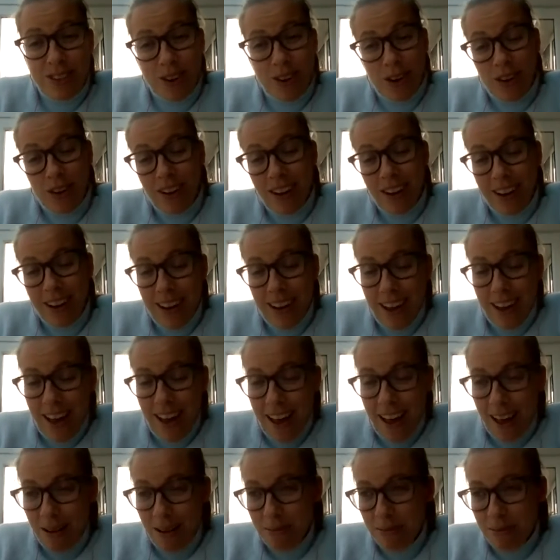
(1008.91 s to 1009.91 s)
So
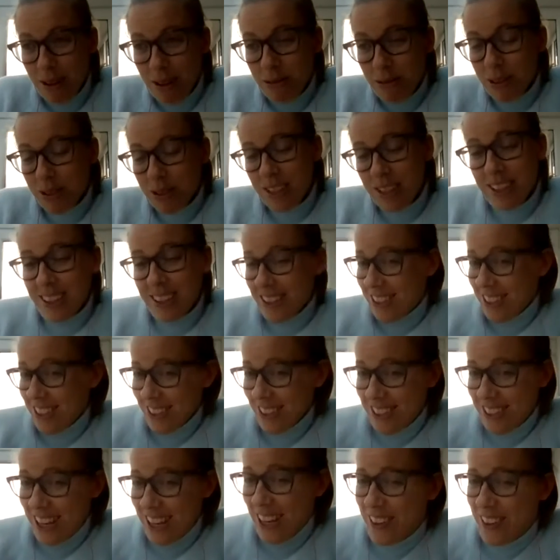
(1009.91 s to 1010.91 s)
it wasn't as
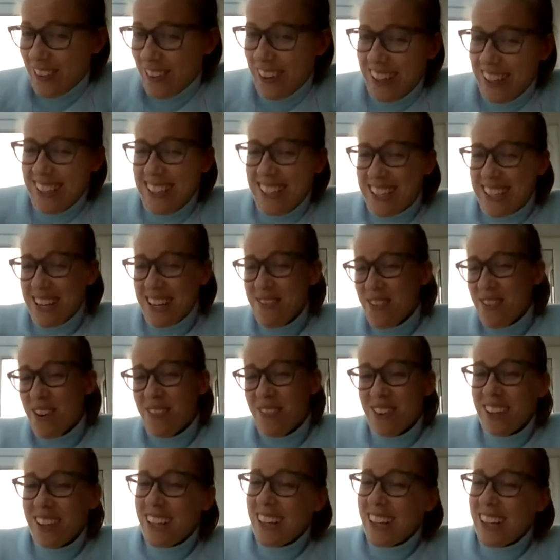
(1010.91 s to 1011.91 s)
successful as it
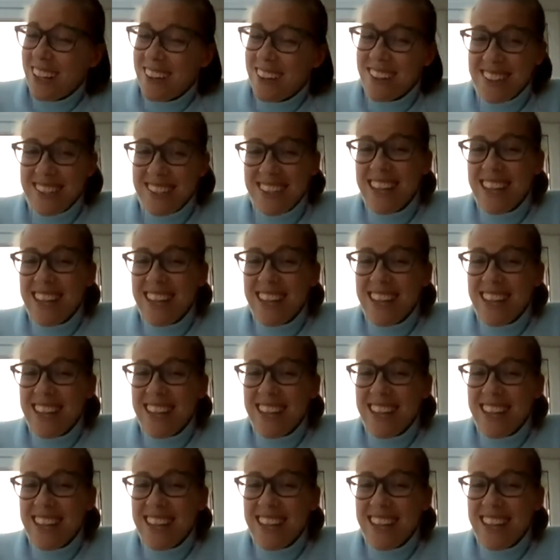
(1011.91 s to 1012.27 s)
probably looked.